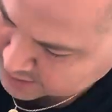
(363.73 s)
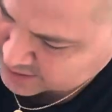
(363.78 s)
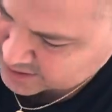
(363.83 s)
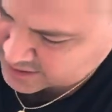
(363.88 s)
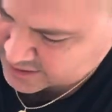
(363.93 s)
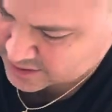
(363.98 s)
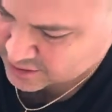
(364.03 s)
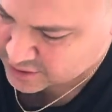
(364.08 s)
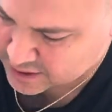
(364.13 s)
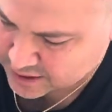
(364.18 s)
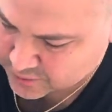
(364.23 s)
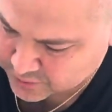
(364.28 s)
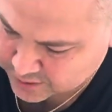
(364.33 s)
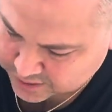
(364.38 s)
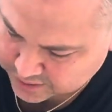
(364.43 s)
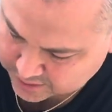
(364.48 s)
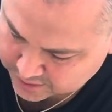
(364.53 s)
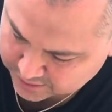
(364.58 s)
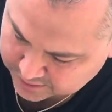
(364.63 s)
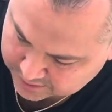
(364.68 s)
that's how I
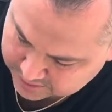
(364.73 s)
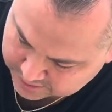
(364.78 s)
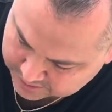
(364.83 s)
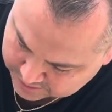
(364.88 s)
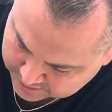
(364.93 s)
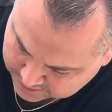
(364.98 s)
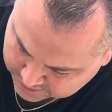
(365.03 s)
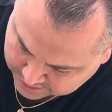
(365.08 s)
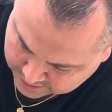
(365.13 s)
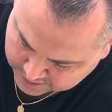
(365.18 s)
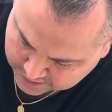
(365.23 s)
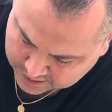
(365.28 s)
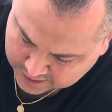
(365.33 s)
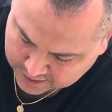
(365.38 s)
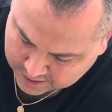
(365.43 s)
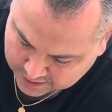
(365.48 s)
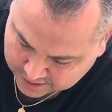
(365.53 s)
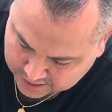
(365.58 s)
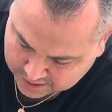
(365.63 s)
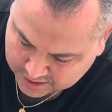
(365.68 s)
would
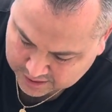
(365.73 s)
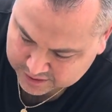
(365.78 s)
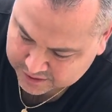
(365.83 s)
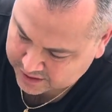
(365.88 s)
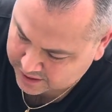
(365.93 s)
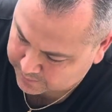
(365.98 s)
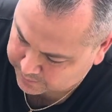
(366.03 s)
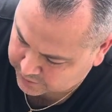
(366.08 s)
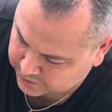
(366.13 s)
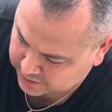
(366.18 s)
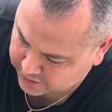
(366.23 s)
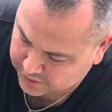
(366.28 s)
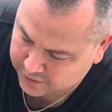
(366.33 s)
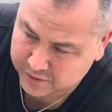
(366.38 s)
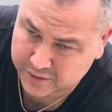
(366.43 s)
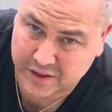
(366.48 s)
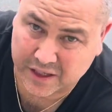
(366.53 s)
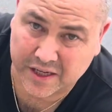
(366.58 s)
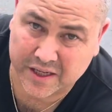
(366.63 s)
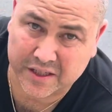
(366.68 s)
attempt to
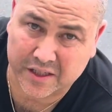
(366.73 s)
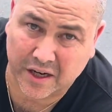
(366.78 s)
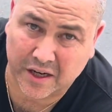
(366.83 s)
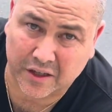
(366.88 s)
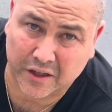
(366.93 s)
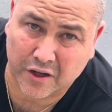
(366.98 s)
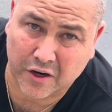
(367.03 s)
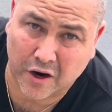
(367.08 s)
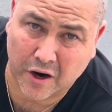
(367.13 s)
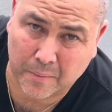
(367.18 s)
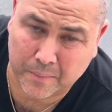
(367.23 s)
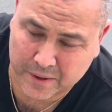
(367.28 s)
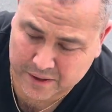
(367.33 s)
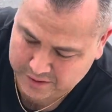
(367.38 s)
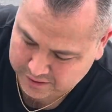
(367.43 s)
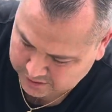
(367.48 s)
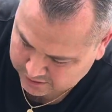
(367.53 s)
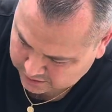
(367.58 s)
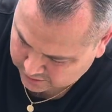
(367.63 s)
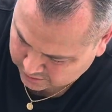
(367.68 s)
use this on
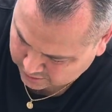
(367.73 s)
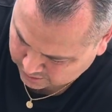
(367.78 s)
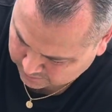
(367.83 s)
carpets or